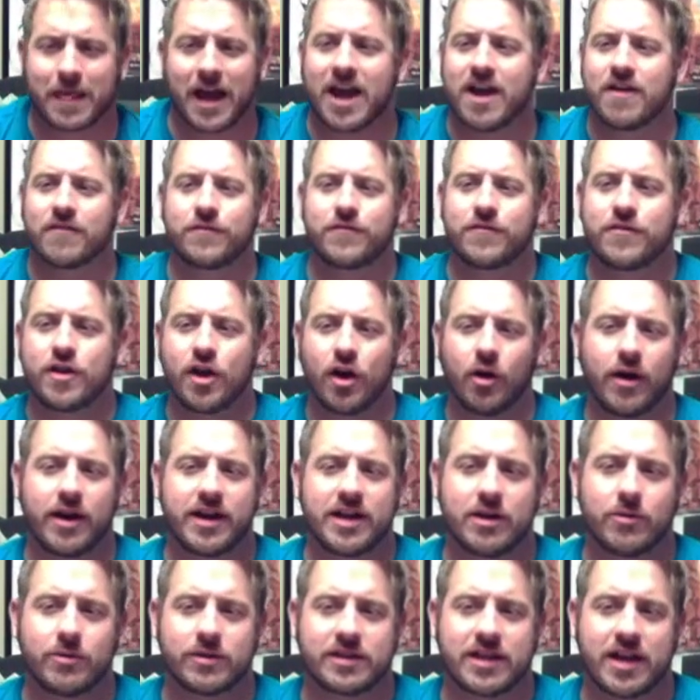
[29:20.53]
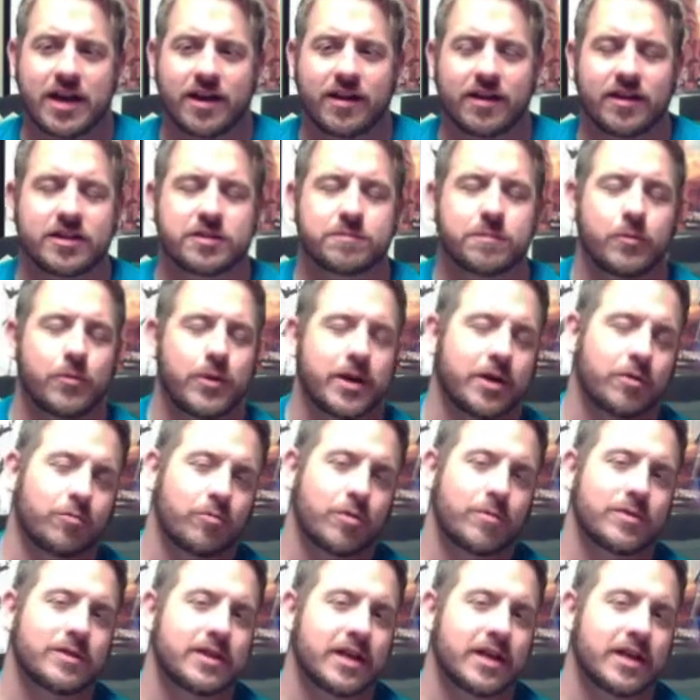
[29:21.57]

I have no idea what that is, but Wicked Ruby,